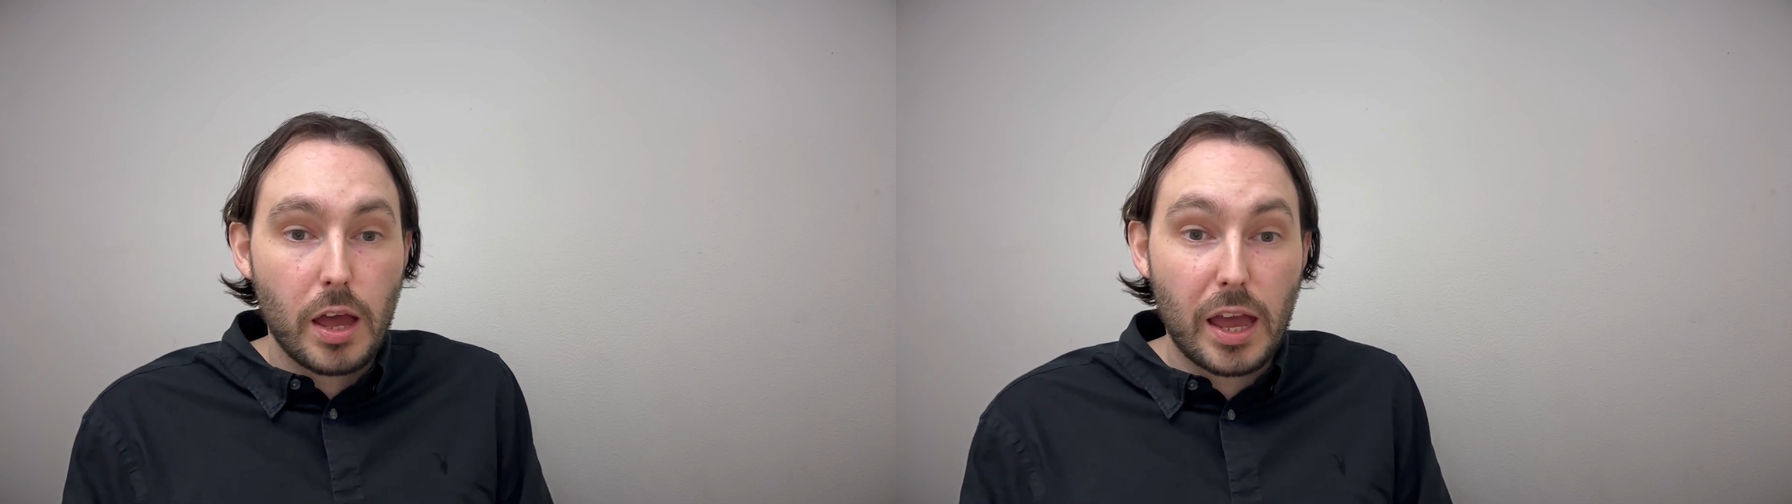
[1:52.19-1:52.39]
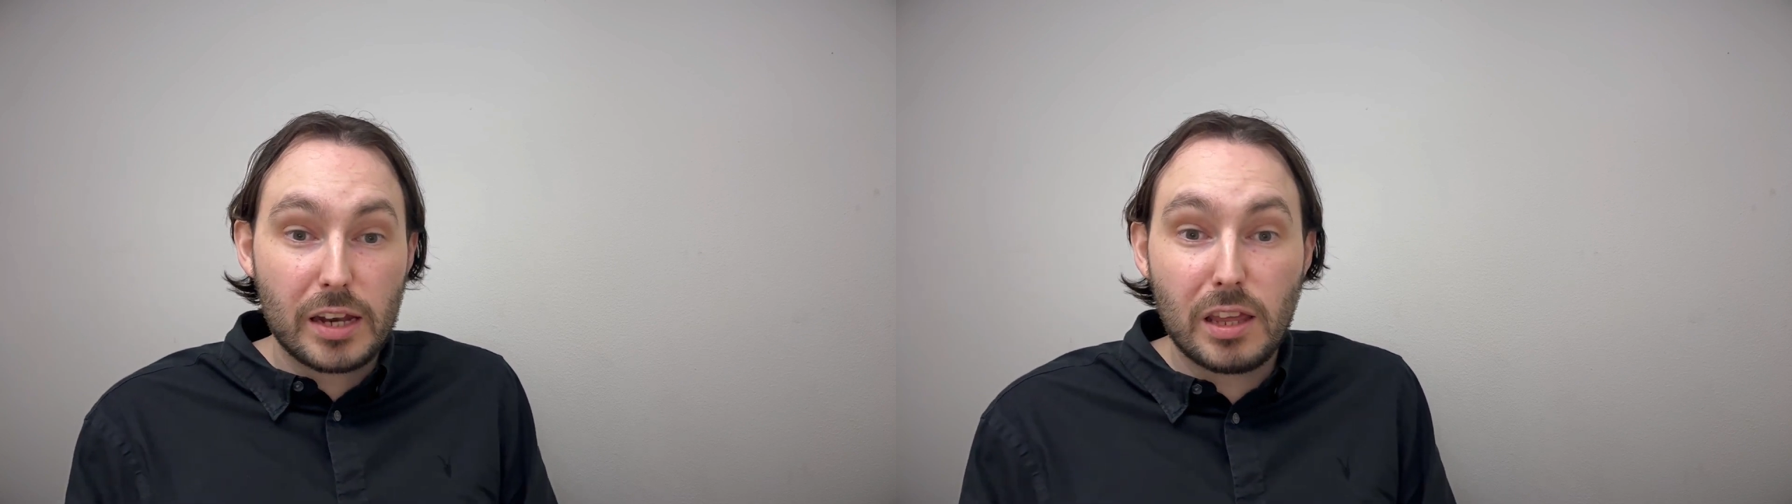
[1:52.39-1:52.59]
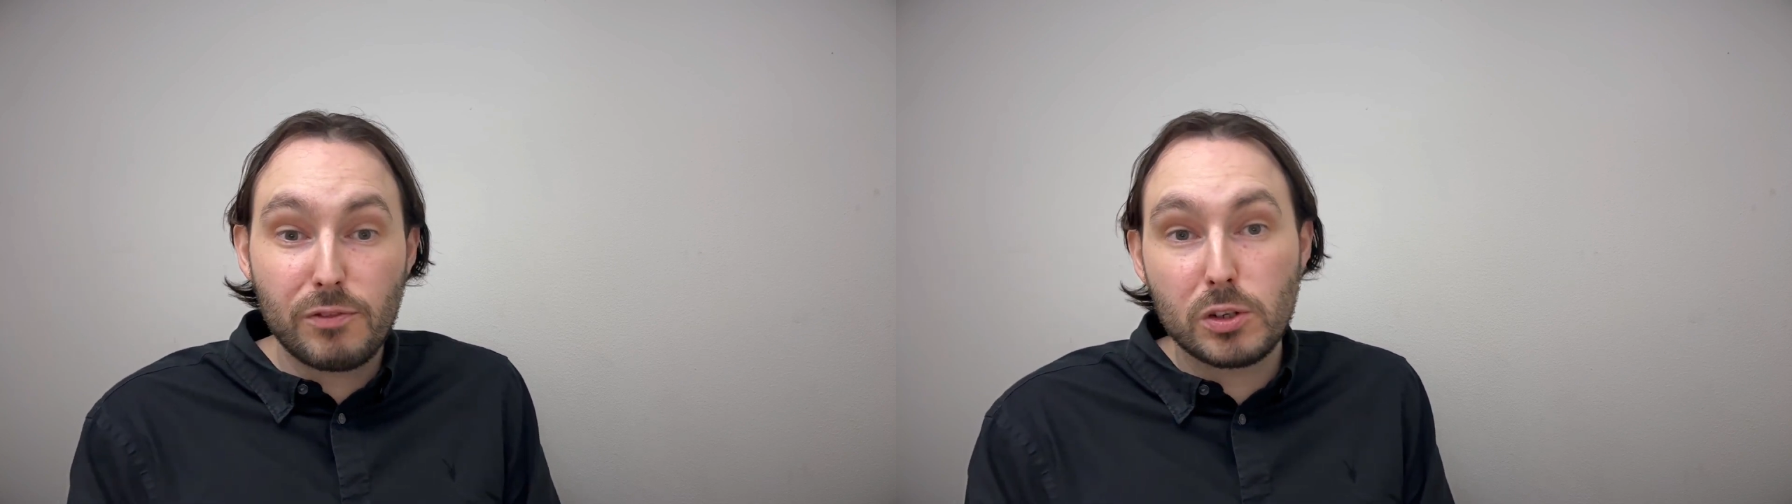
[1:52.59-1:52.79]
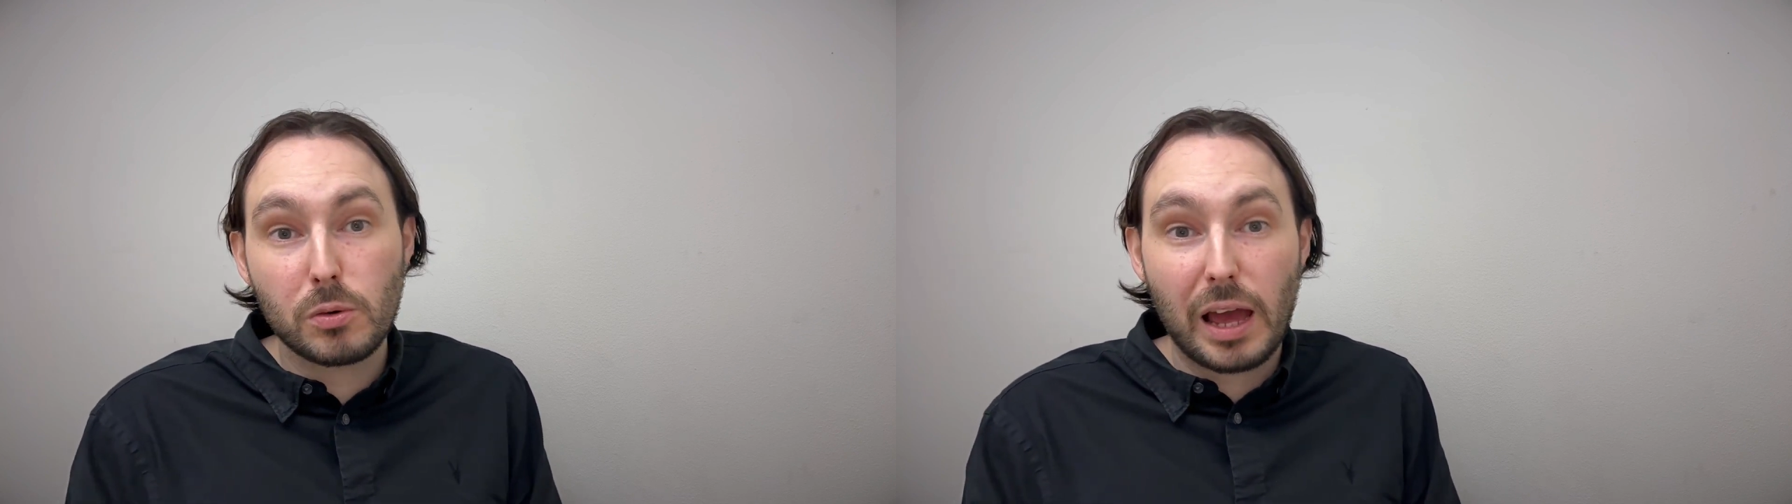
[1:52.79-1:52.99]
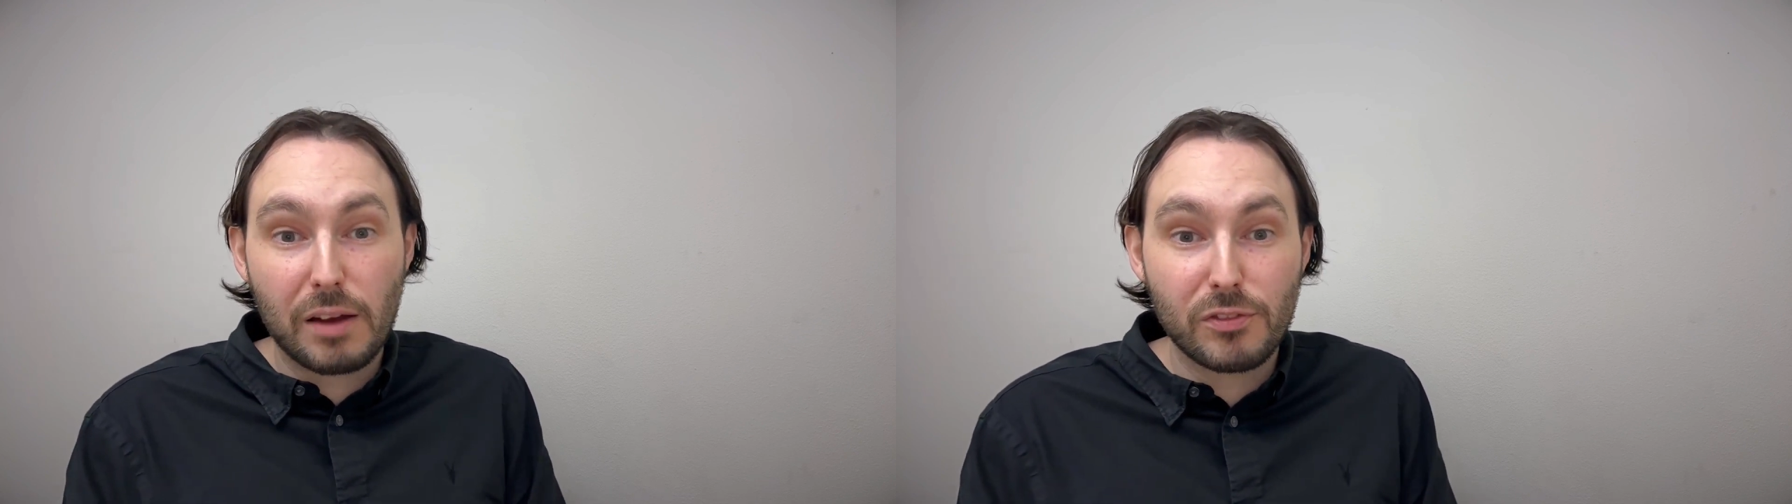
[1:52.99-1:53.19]
And if you
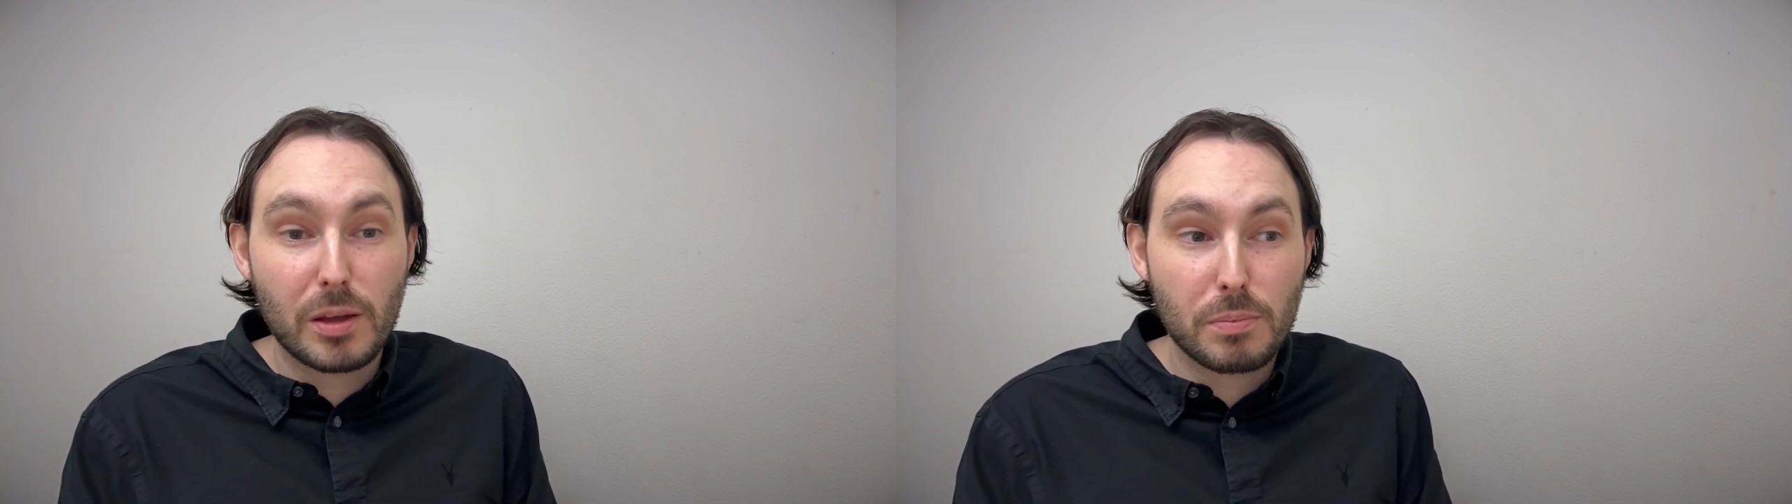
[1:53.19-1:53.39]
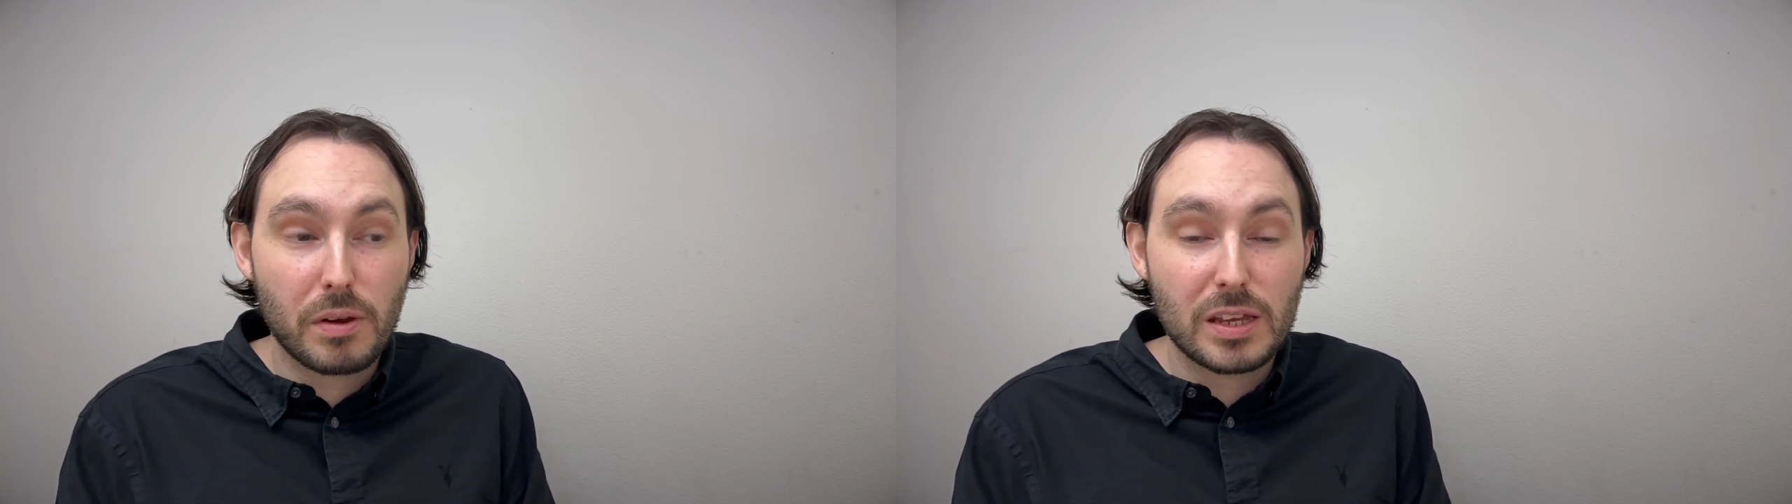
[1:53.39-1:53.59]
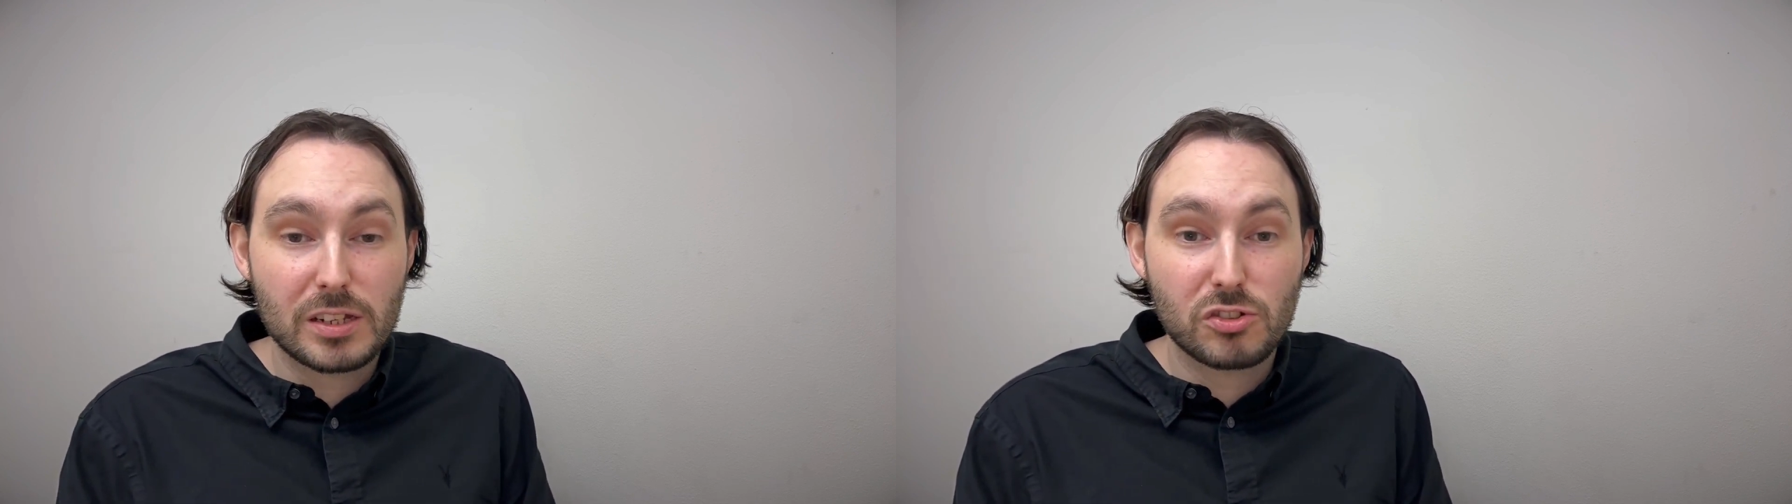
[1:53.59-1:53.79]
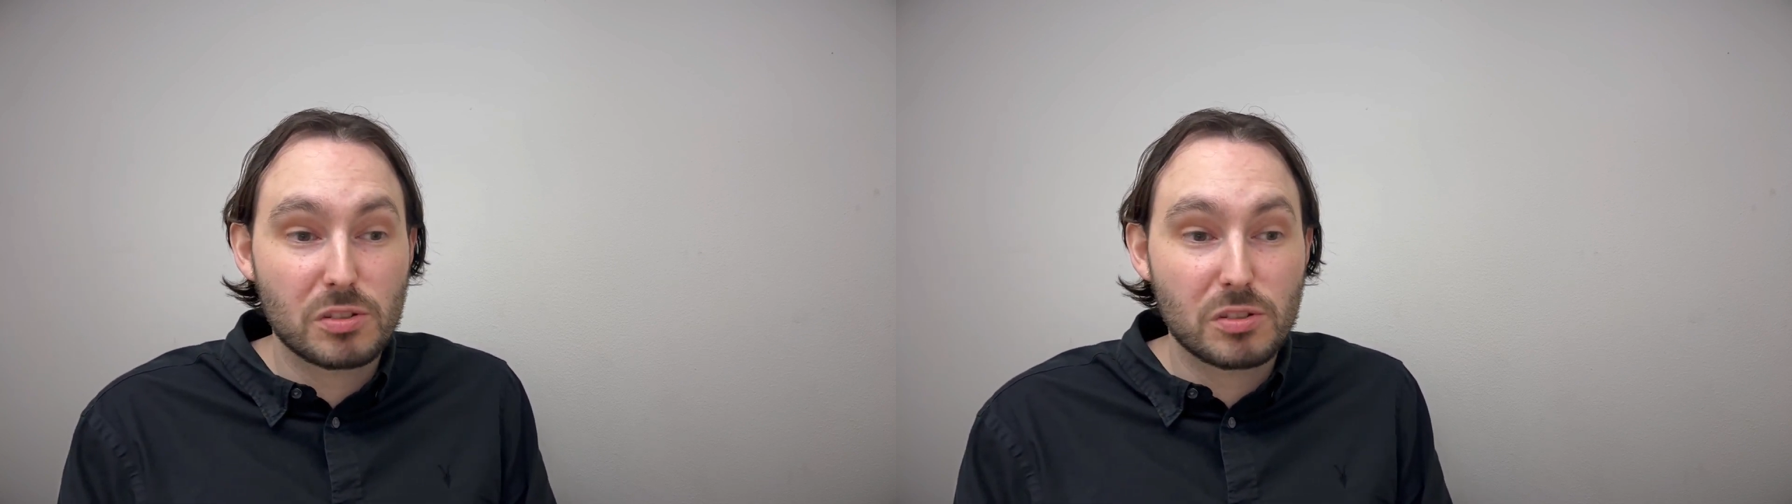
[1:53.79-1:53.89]
don't have that break and it's